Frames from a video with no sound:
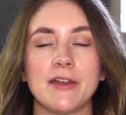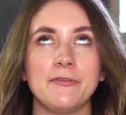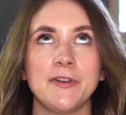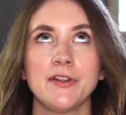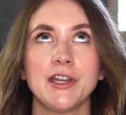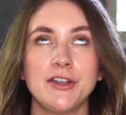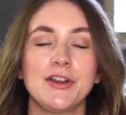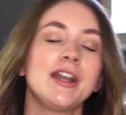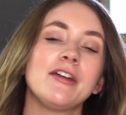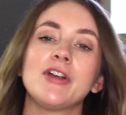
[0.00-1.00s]
I feel like you
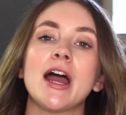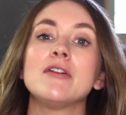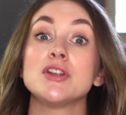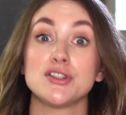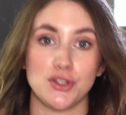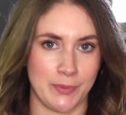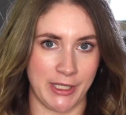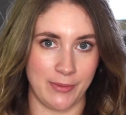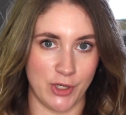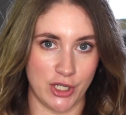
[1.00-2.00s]
can never have too
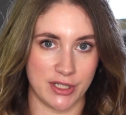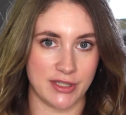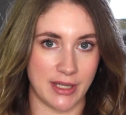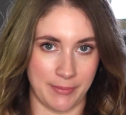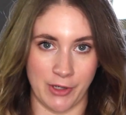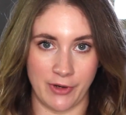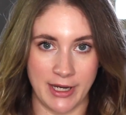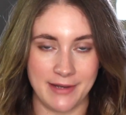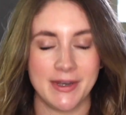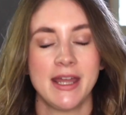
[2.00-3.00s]
many books. Am I
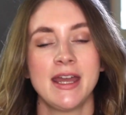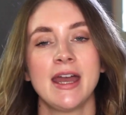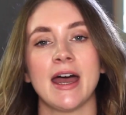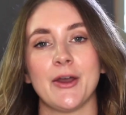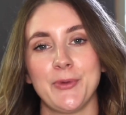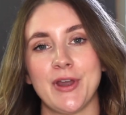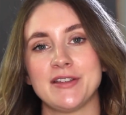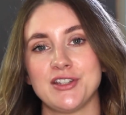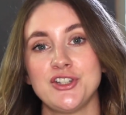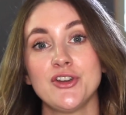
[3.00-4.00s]
right? I hope you
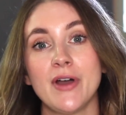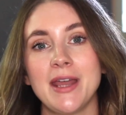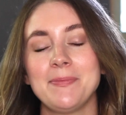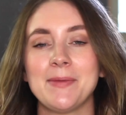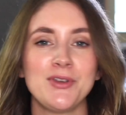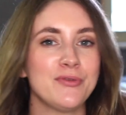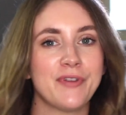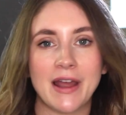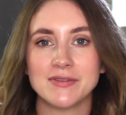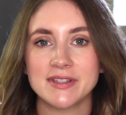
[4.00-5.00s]
guys enjoyed. Maybe you
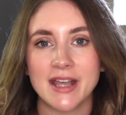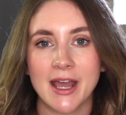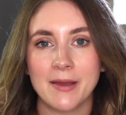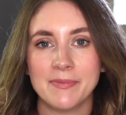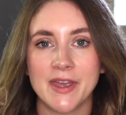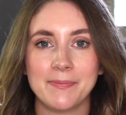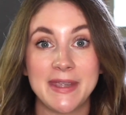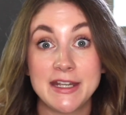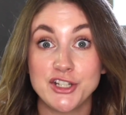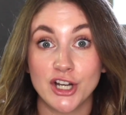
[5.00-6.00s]
found some that
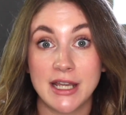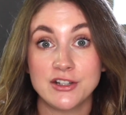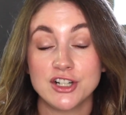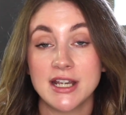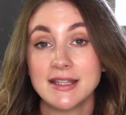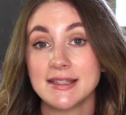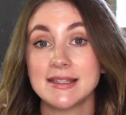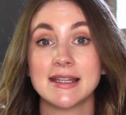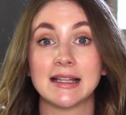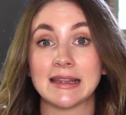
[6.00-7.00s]
piqued your
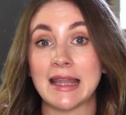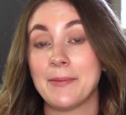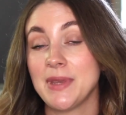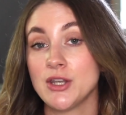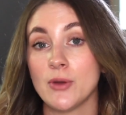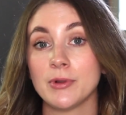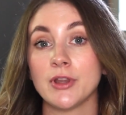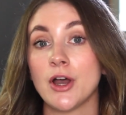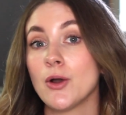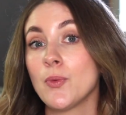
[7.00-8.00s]
interest. Let me know
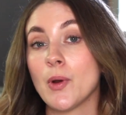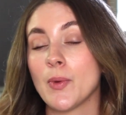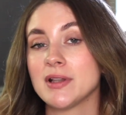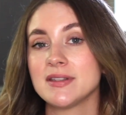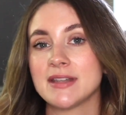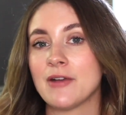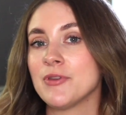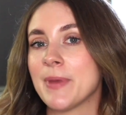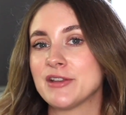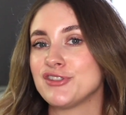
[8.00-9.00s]
below what ones sound
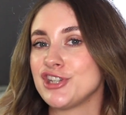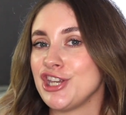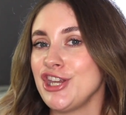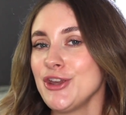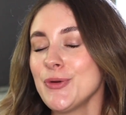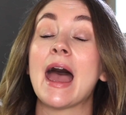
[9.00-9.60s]
the best to you.